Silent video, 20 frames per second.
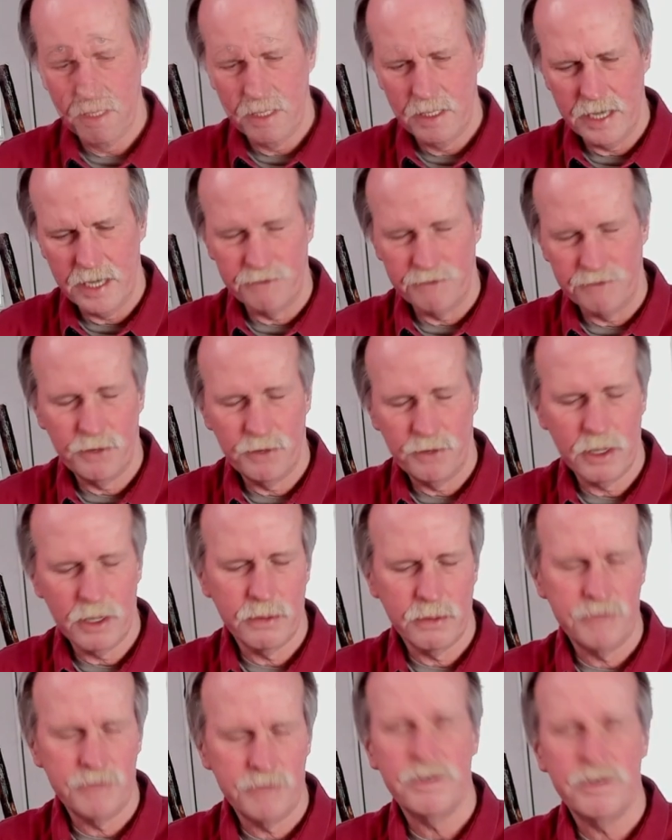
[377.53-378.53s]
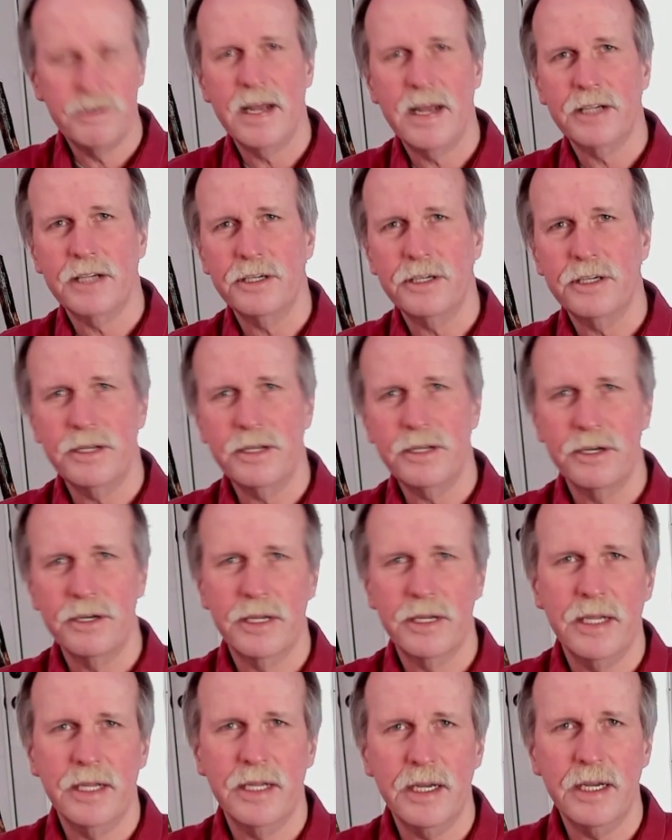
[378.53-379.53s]
Now for a refractor, you
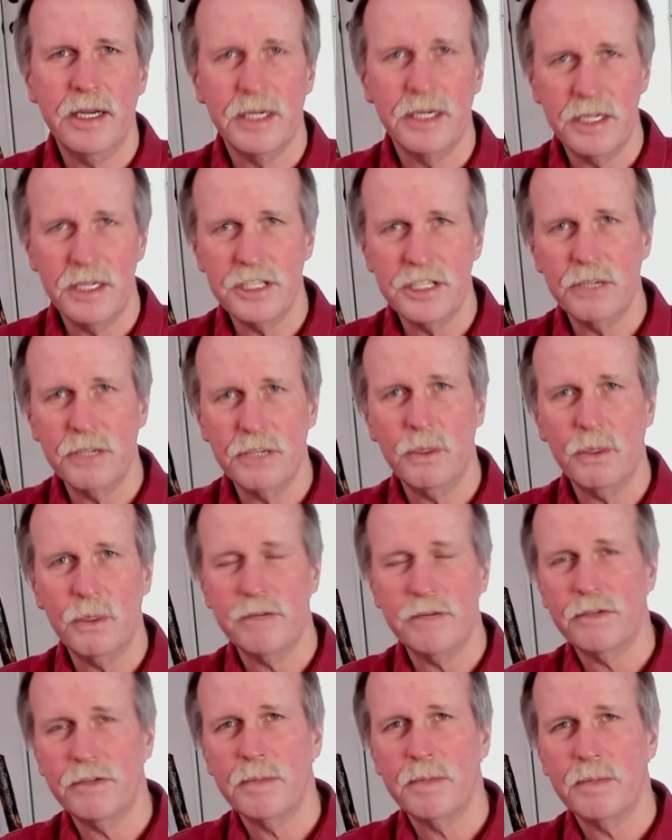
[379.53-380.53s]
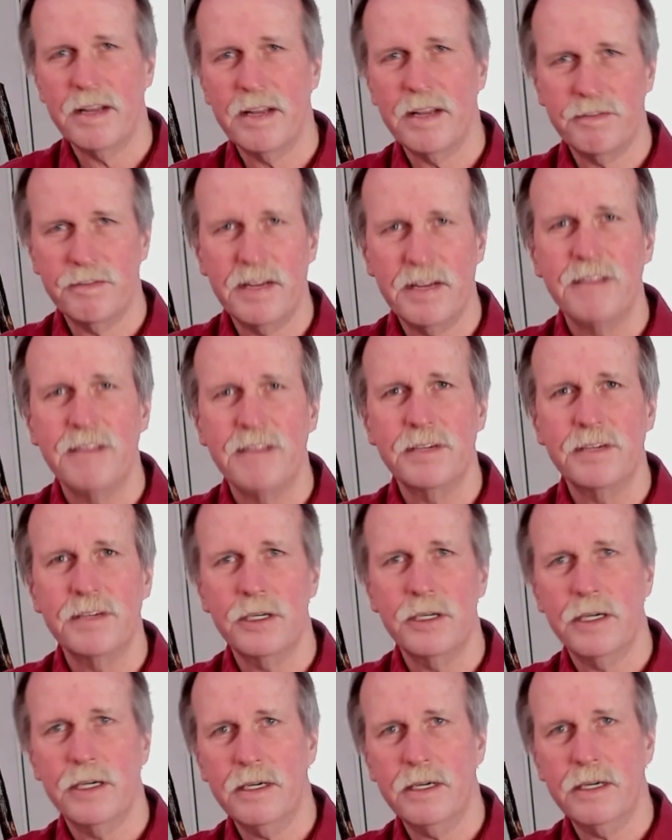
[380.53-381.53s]
can get a decent one for about
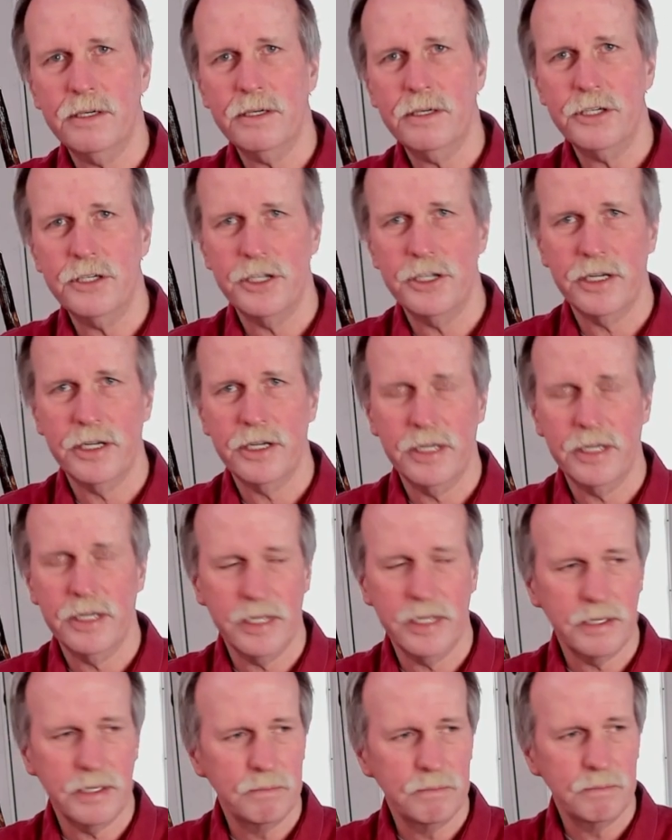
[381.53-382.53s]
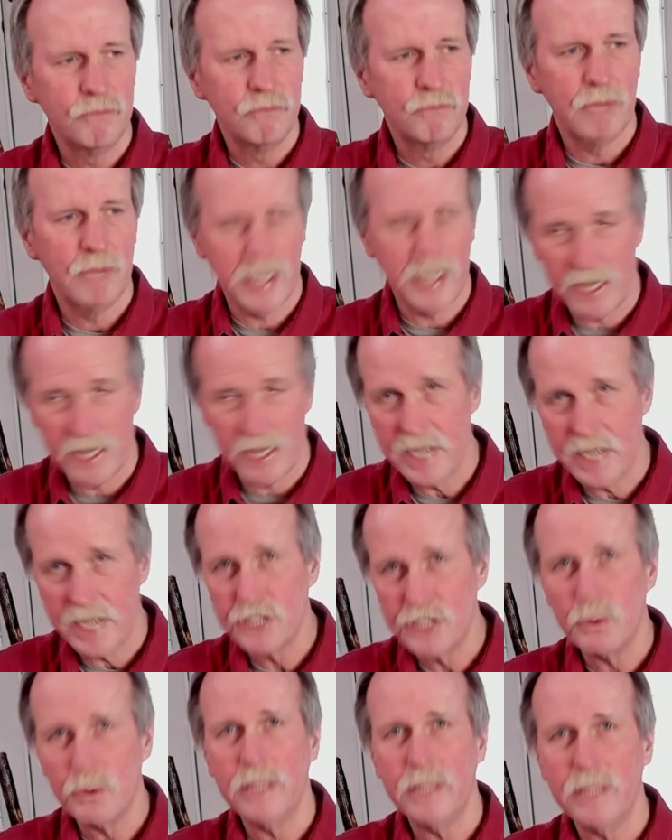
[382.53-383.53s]
$500. You can get a nice
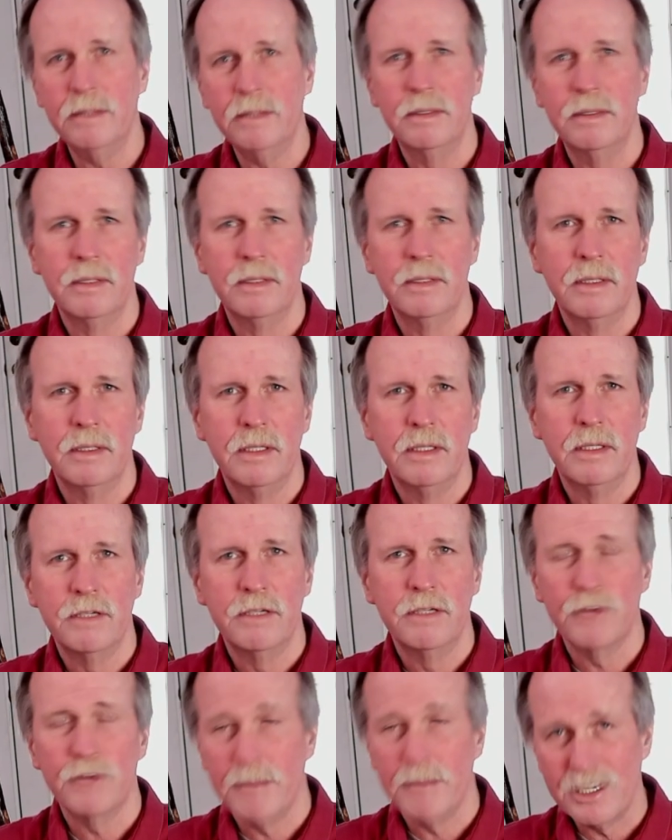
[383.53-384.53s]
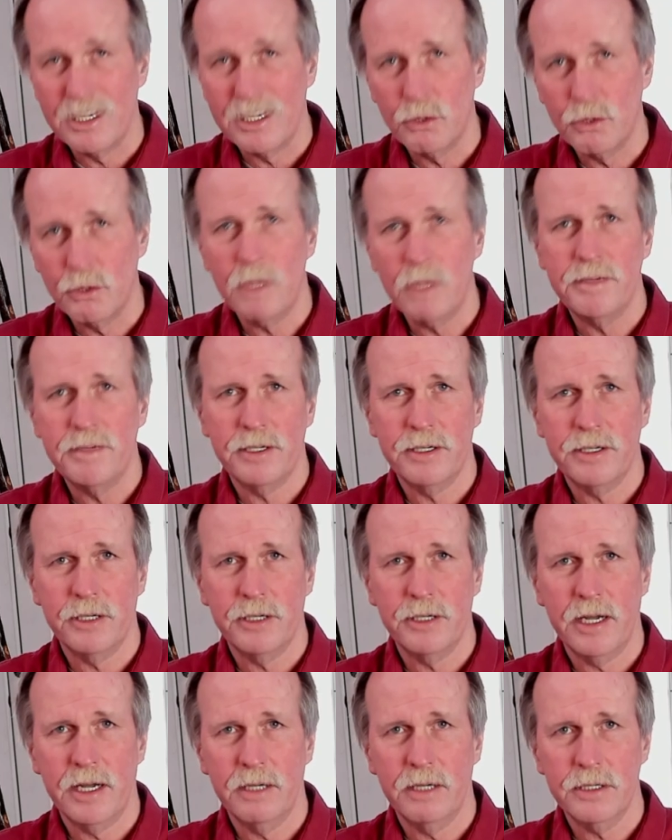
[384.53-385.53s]
one for about
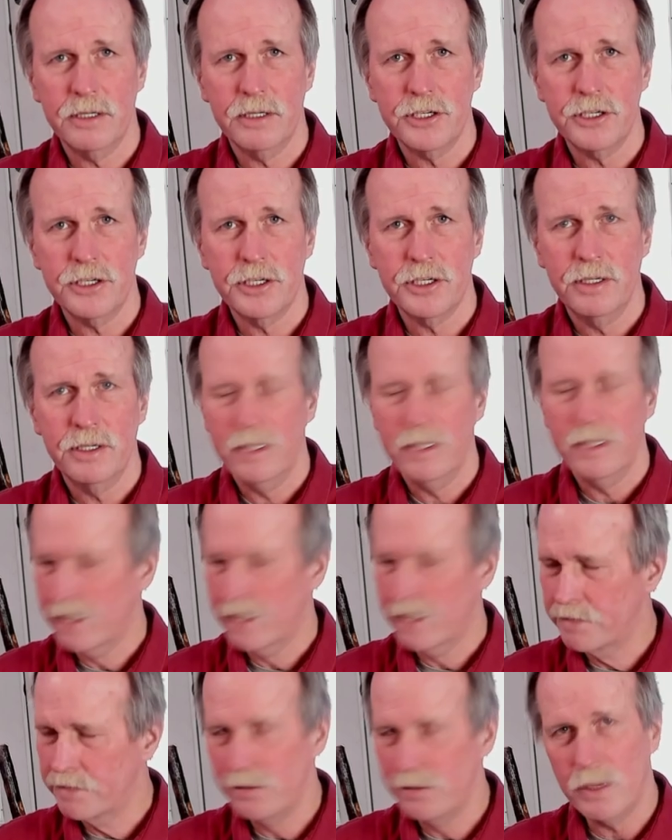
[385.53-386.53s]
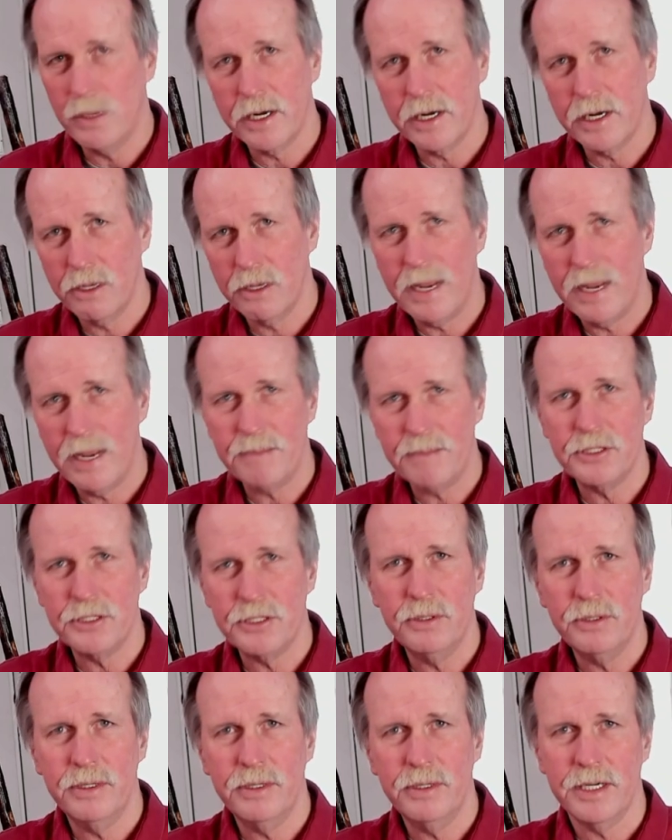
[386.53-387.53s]
$1,200. And if you want to go
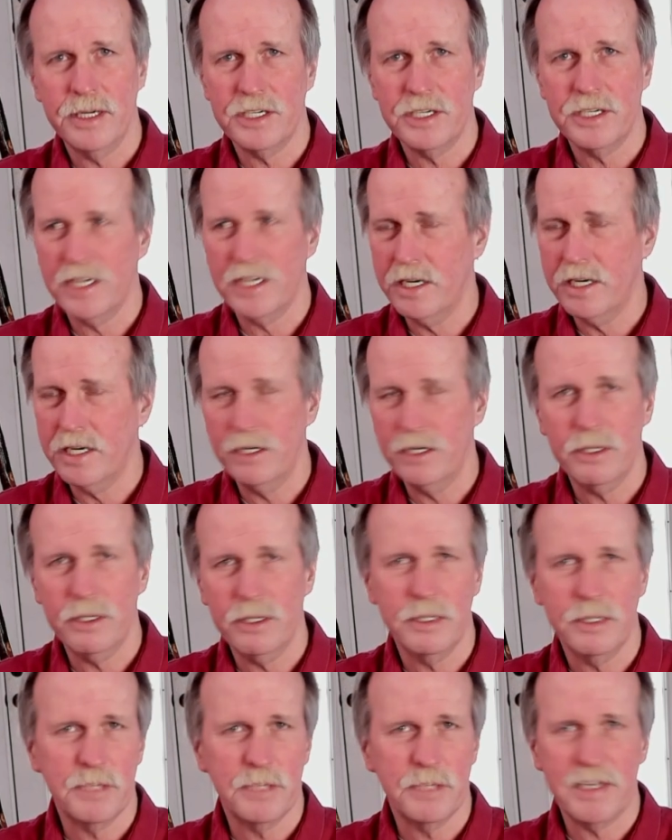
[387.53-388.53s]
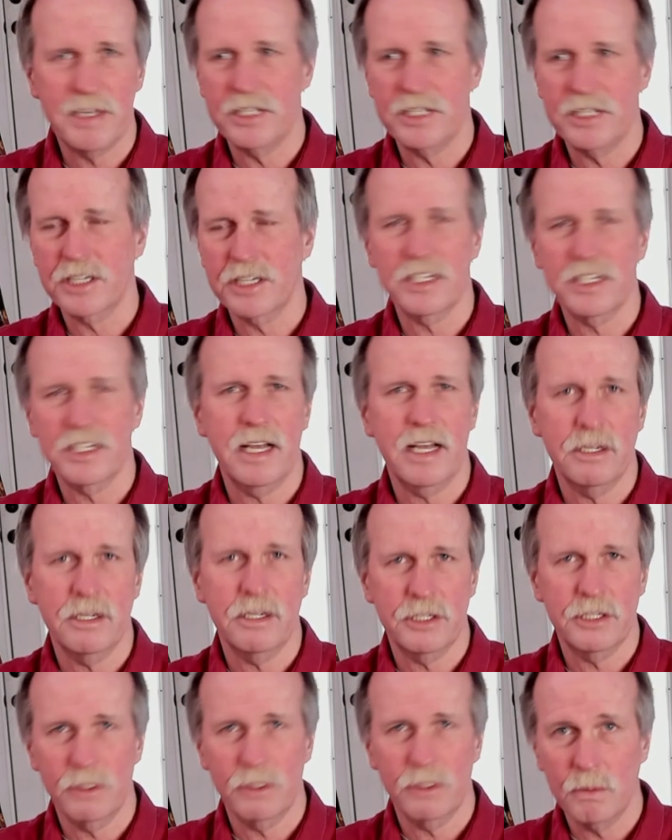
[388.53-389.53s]
absolutely insane, you can spend
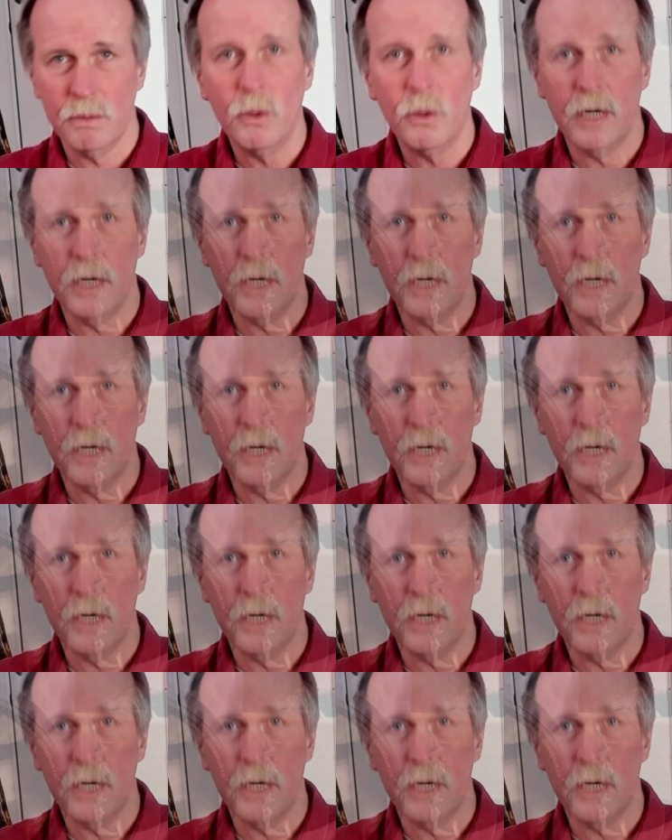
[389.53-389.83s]
6000 or more on